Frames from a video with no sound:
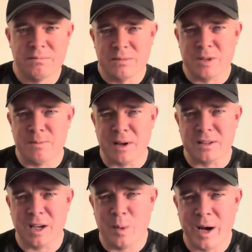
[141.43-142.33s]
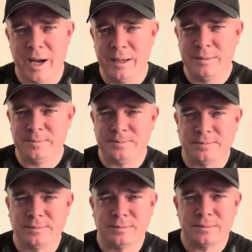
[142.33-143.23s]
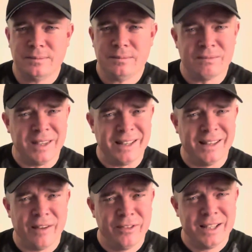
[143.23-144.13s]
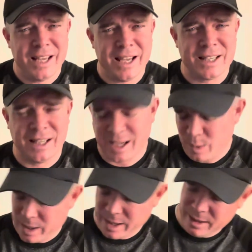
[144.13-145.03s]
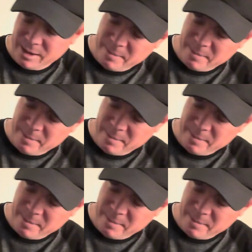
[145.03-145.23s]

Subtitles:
Smells like wine. Definitely tastes it like wine.